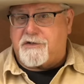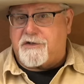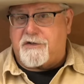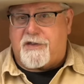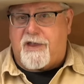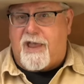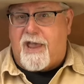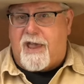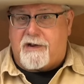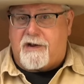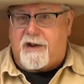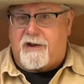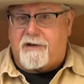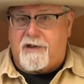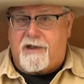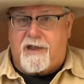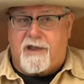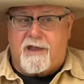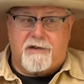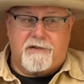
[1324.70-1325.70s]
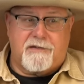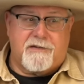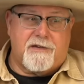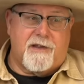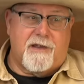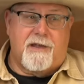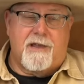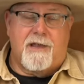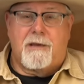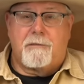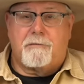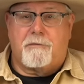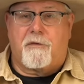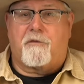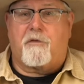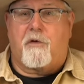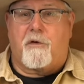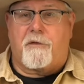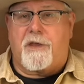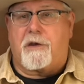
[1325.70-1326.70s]
that they had on hand
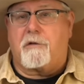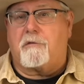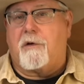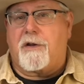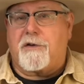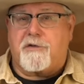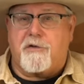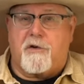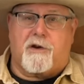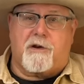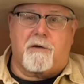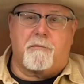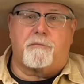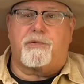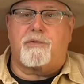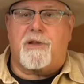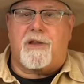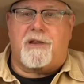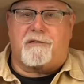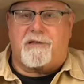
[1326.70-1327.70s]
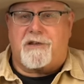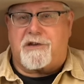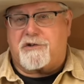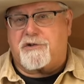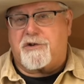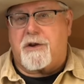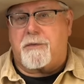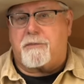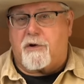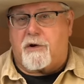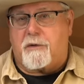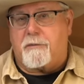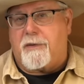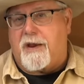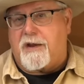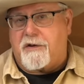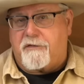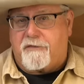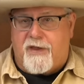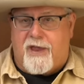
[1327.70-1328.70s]
before they went to a completely cheaper to
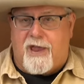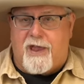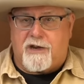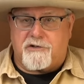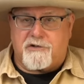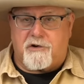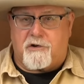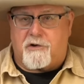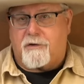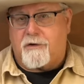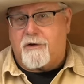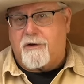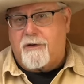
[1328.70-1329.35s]
manufacture